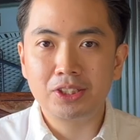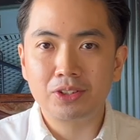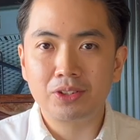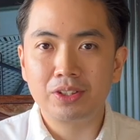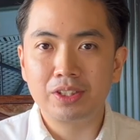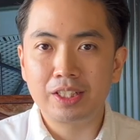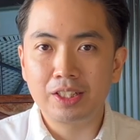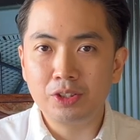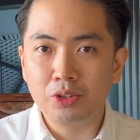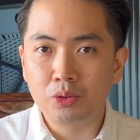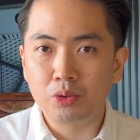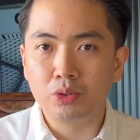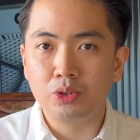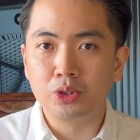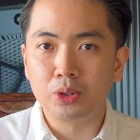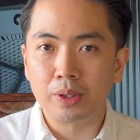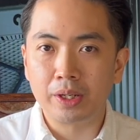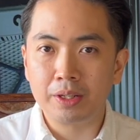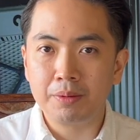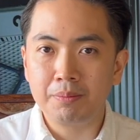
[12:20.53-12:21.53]
continue to
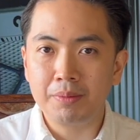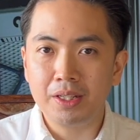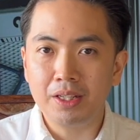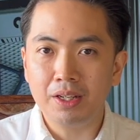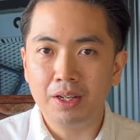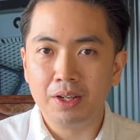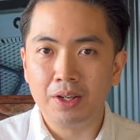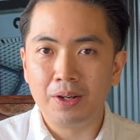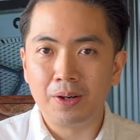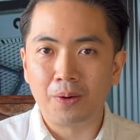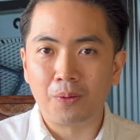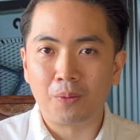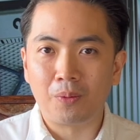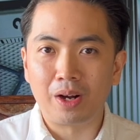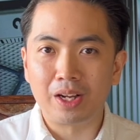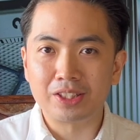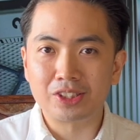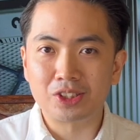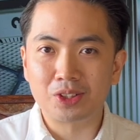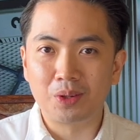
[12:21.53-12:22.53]
join me
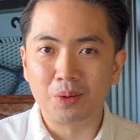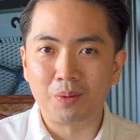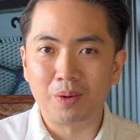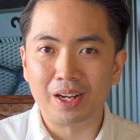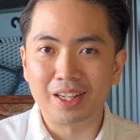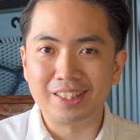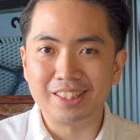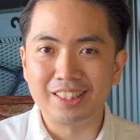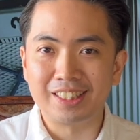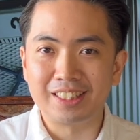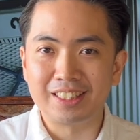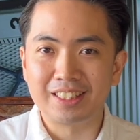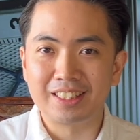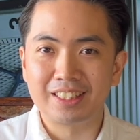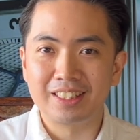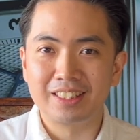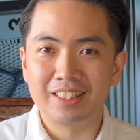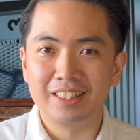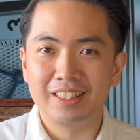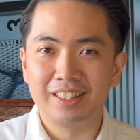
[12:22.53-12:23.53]
watch the watches.